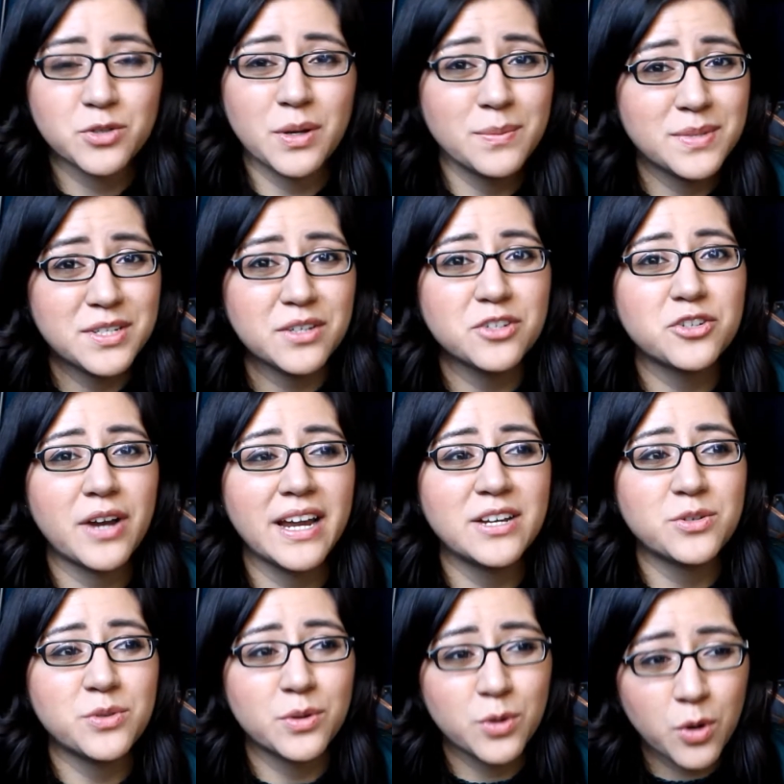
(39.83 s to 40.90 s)
So I'm still trying
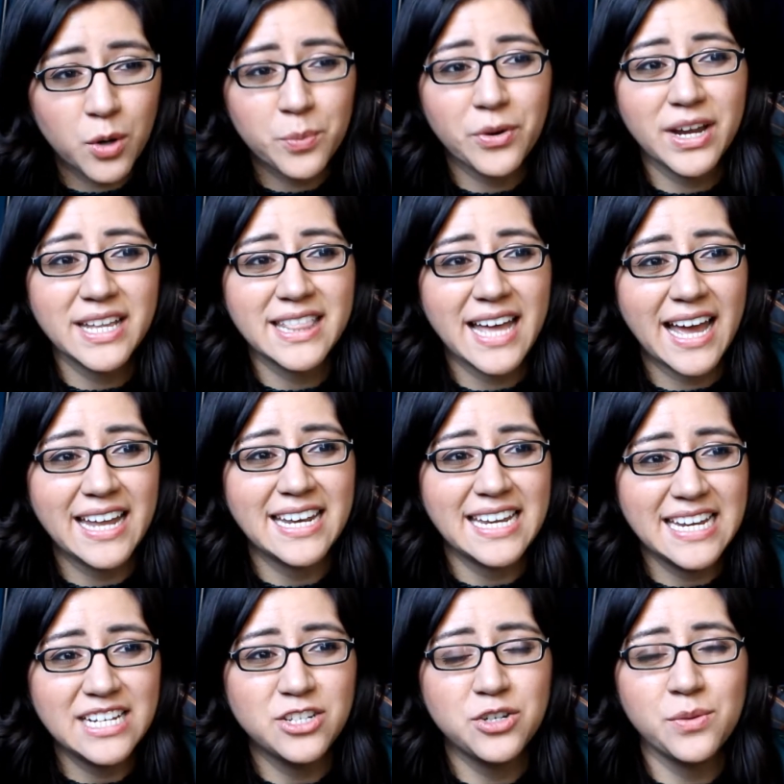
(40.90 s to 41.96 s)
to incorporate that
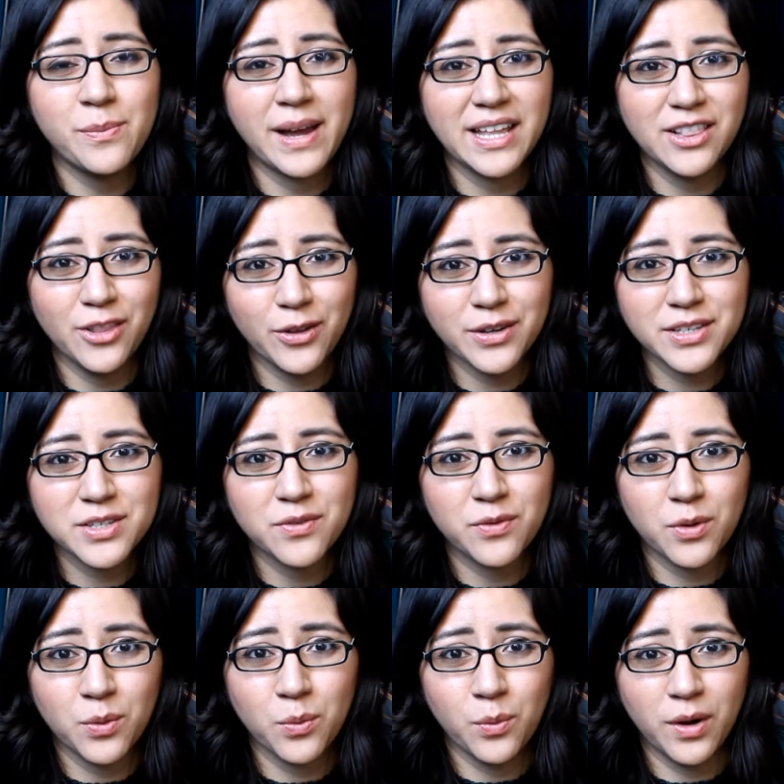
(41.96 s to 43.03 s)
into my looks
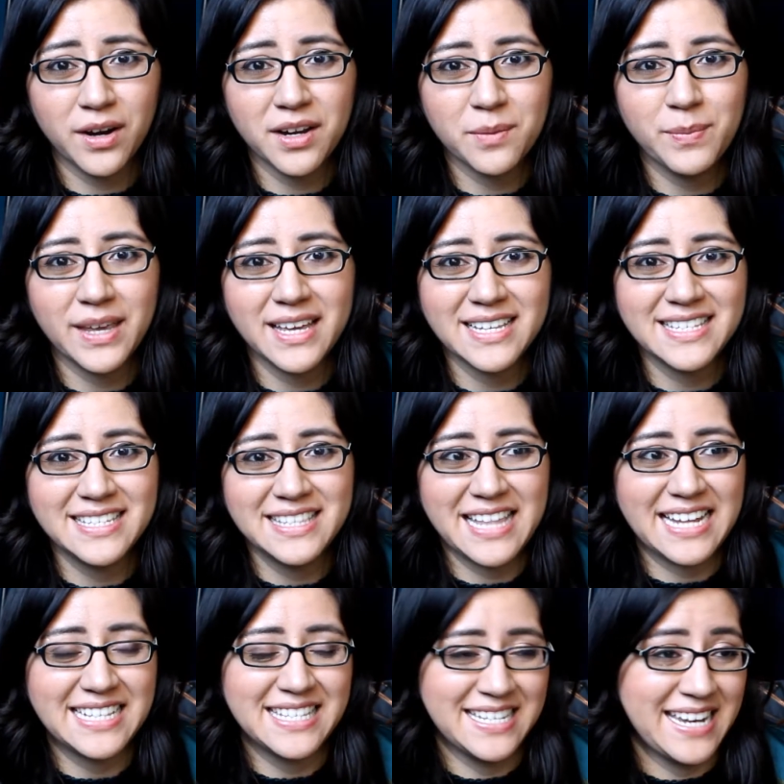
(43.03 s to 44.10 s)
for work because
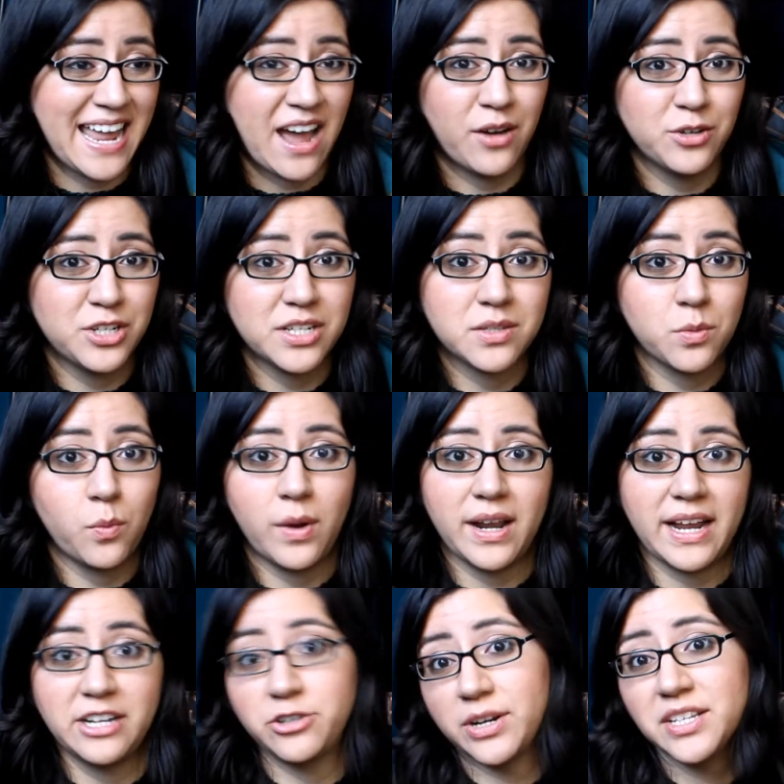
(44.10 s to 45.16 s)
that's now just what
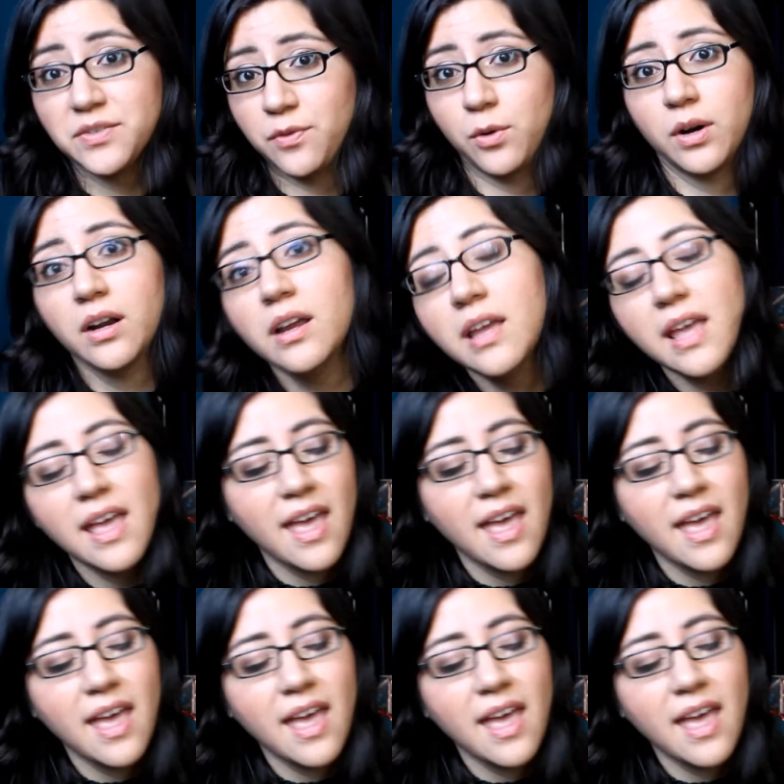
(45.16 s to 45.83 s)
I dress for.